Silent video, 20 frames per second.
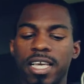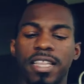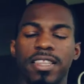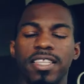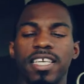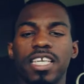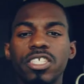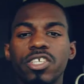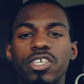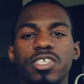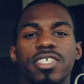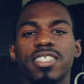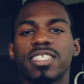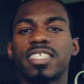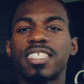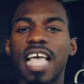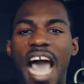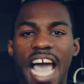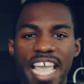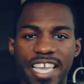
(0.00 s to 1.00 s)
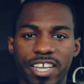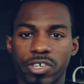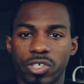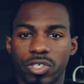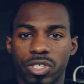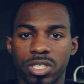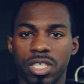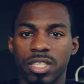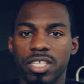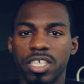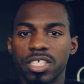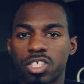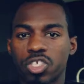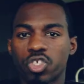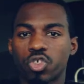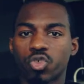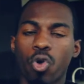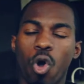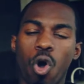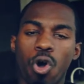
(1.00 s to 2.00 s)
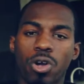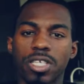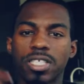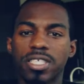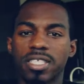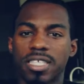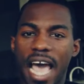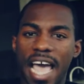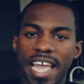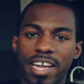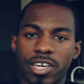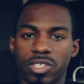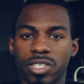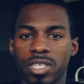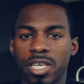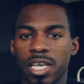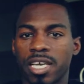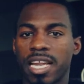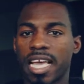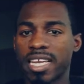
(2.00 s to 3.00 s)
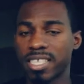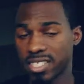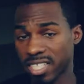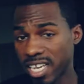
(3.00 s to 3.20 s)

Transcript: These are desires. These are strong desires. And I can